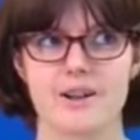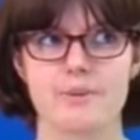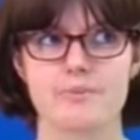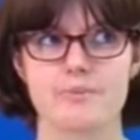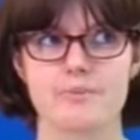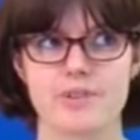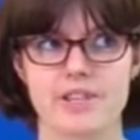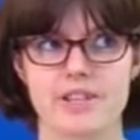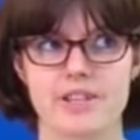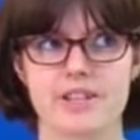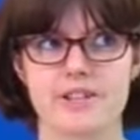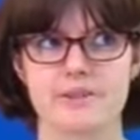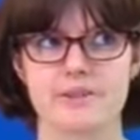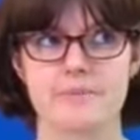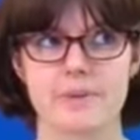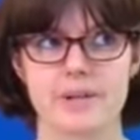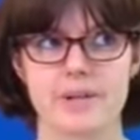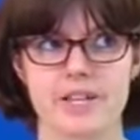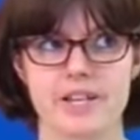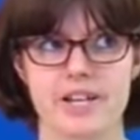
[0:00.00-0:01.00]
breathe in,
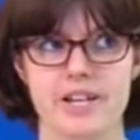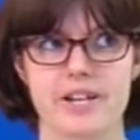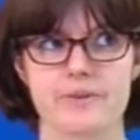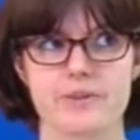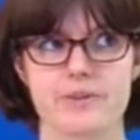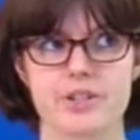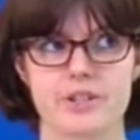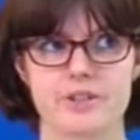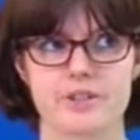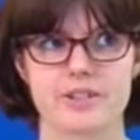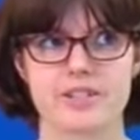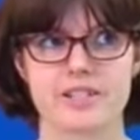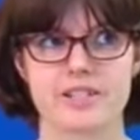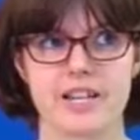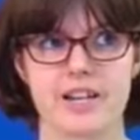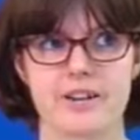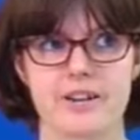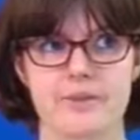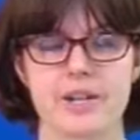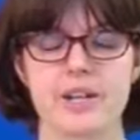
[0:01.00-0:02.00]
breathe out, shoulders
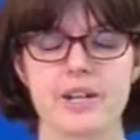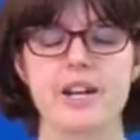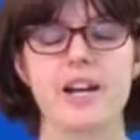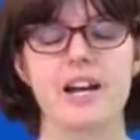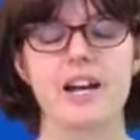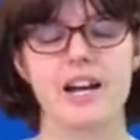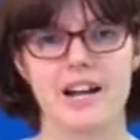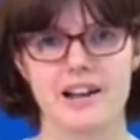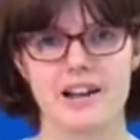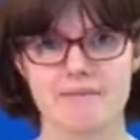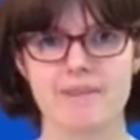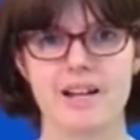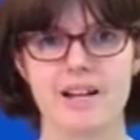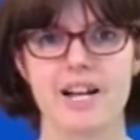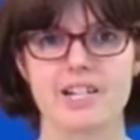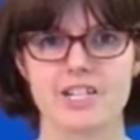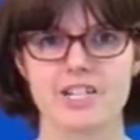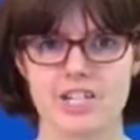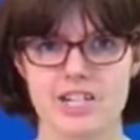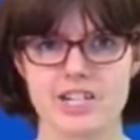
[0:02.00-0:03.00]
down,
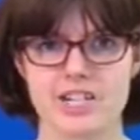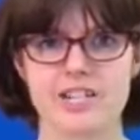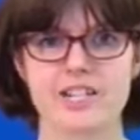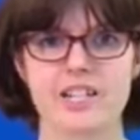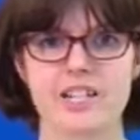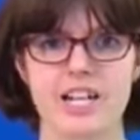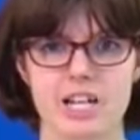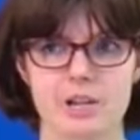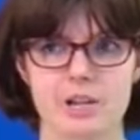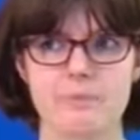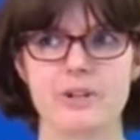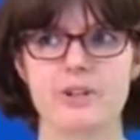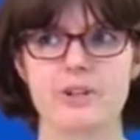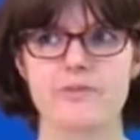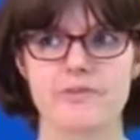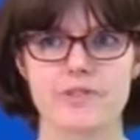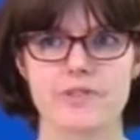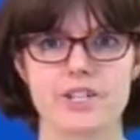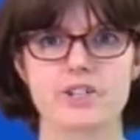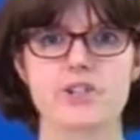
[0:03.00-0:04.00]
actually can help
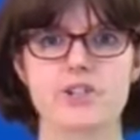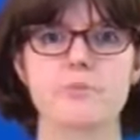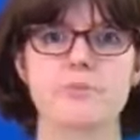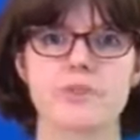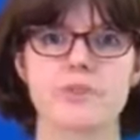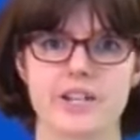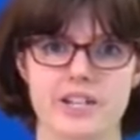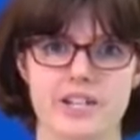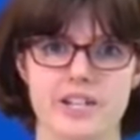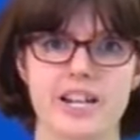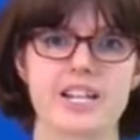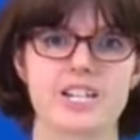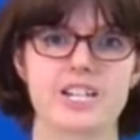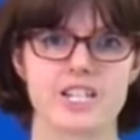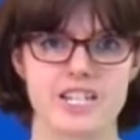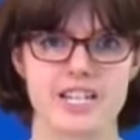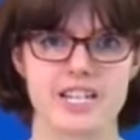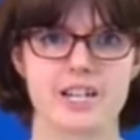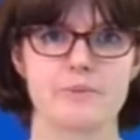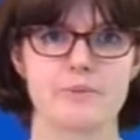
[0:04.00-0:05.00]
unfreeze your brain and
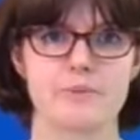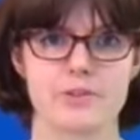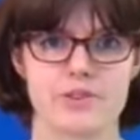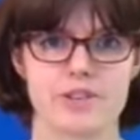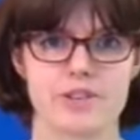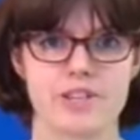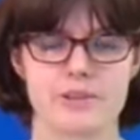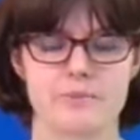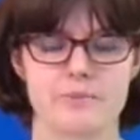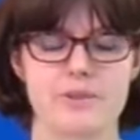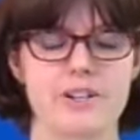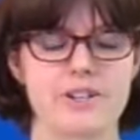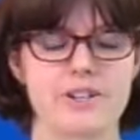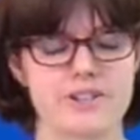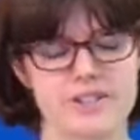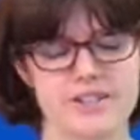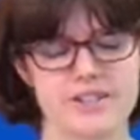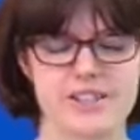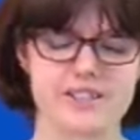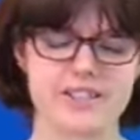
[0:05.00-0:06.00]
actually help your thinking
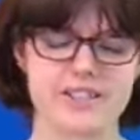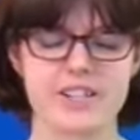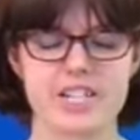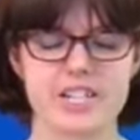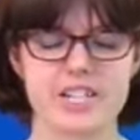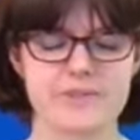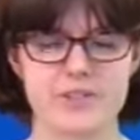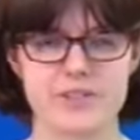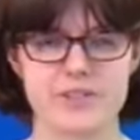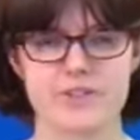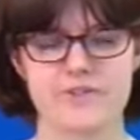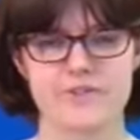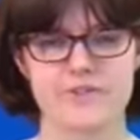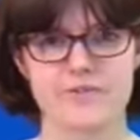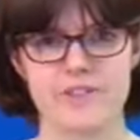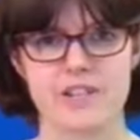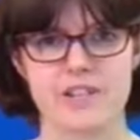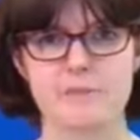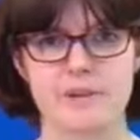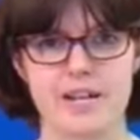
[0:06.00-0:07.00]
process. There's kind of a sort of
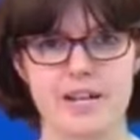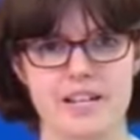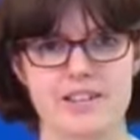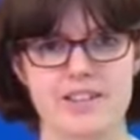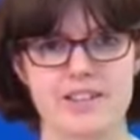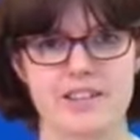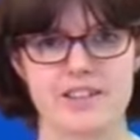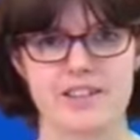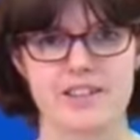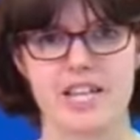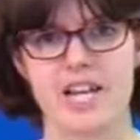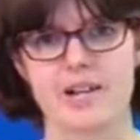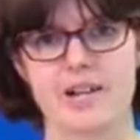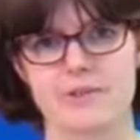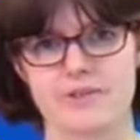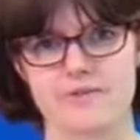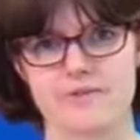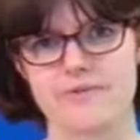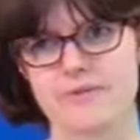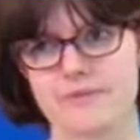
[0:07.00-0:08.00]
feedback thing there
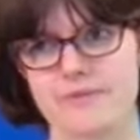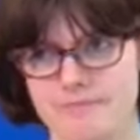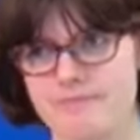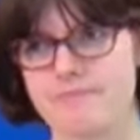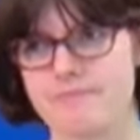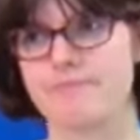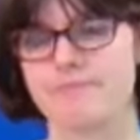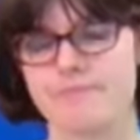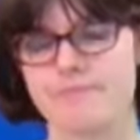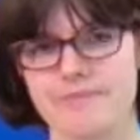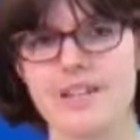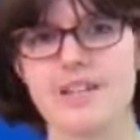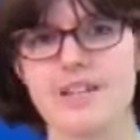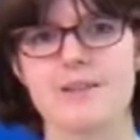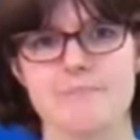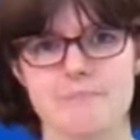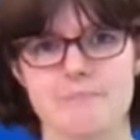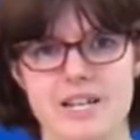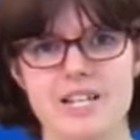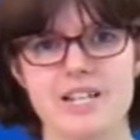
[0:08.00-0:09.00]
of
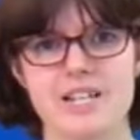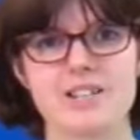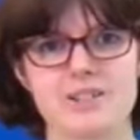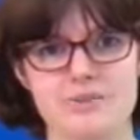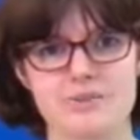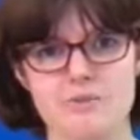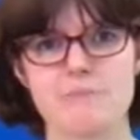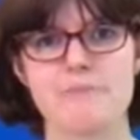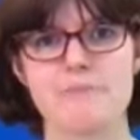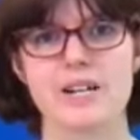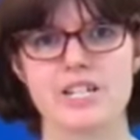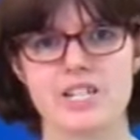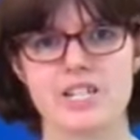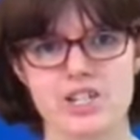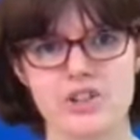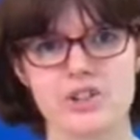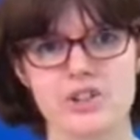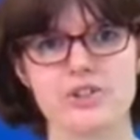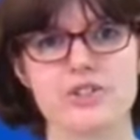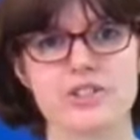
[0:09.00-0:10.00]

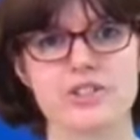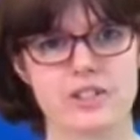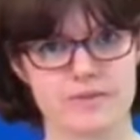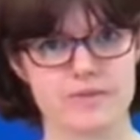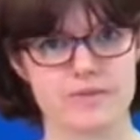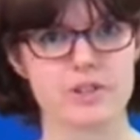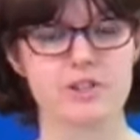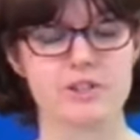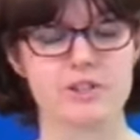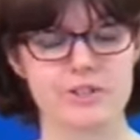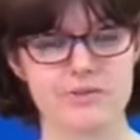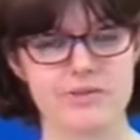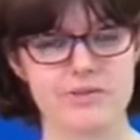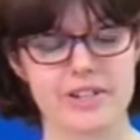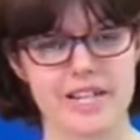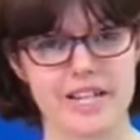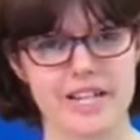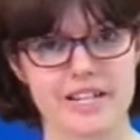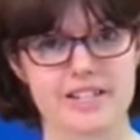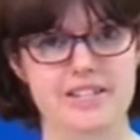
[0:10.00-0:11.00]
reminding yourself to look
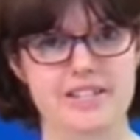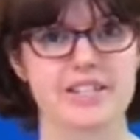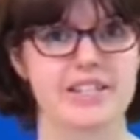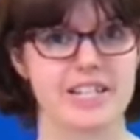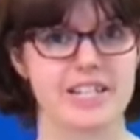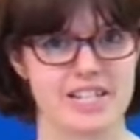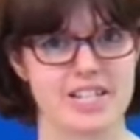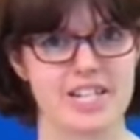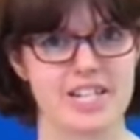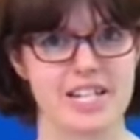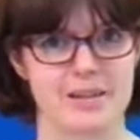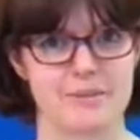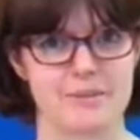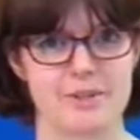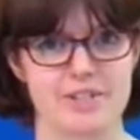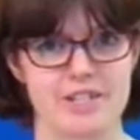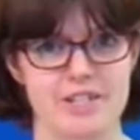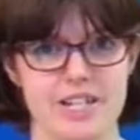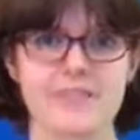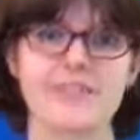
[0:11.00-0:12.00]
relaxed can actually help you
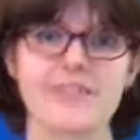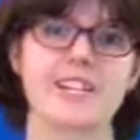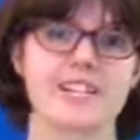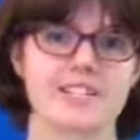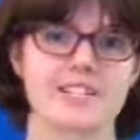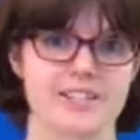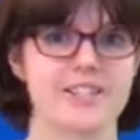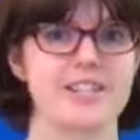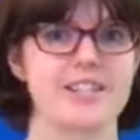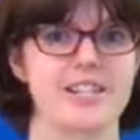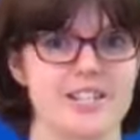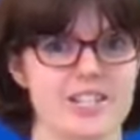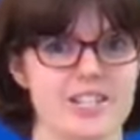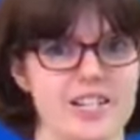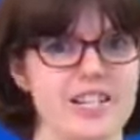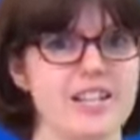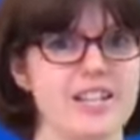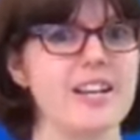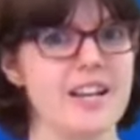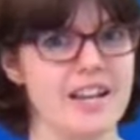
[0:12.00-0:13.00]
stay relaxed, can
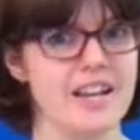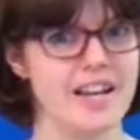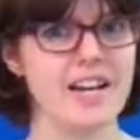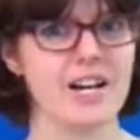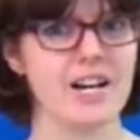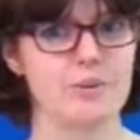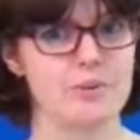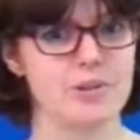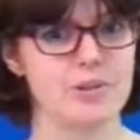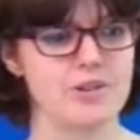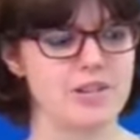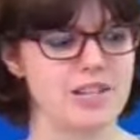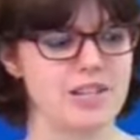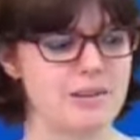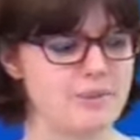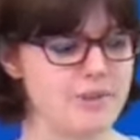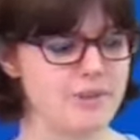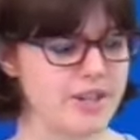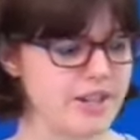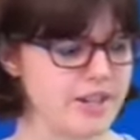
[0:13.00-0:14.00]
actually help you
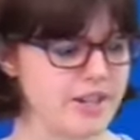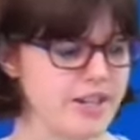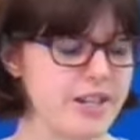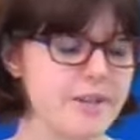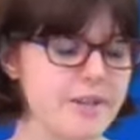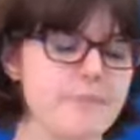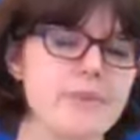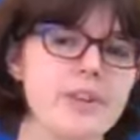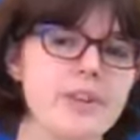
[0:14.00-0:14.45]
keep thinking.